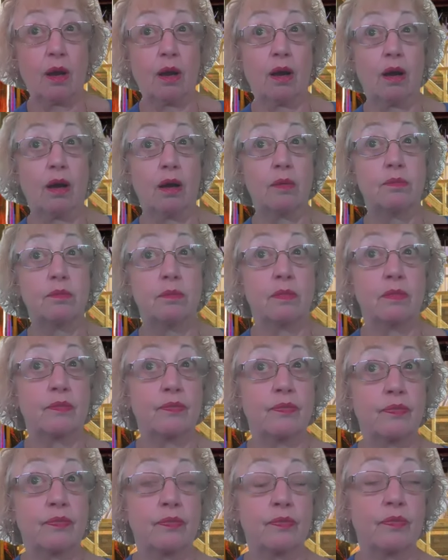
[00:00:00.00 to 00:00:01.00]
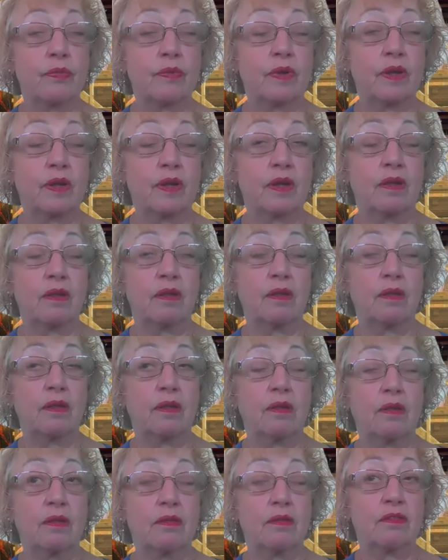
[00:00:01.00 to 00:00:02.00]
Um,
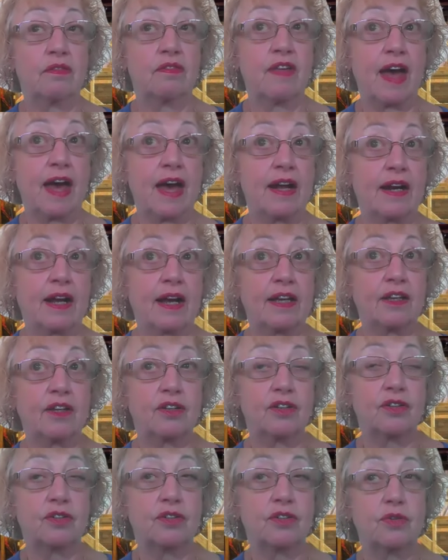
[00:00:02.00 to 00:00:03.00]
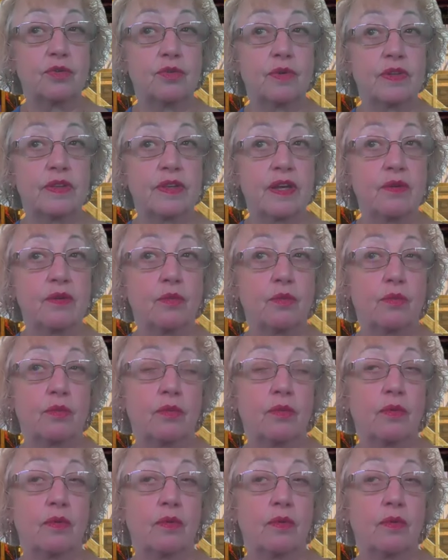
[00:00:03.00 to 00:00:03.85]
that I can do, and then